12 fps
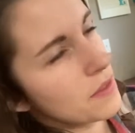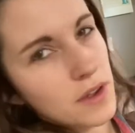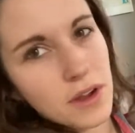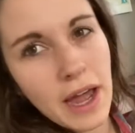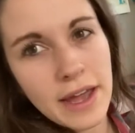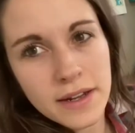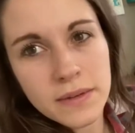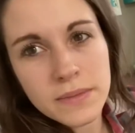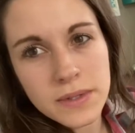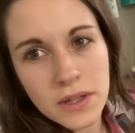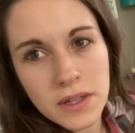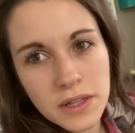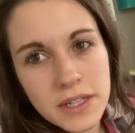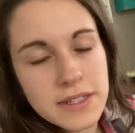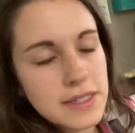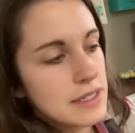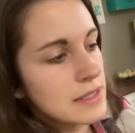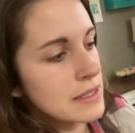items, on the
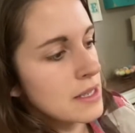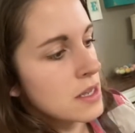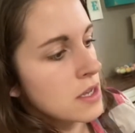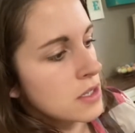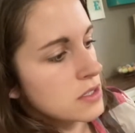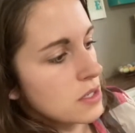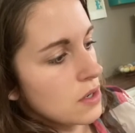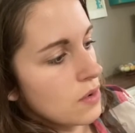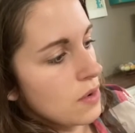listings. So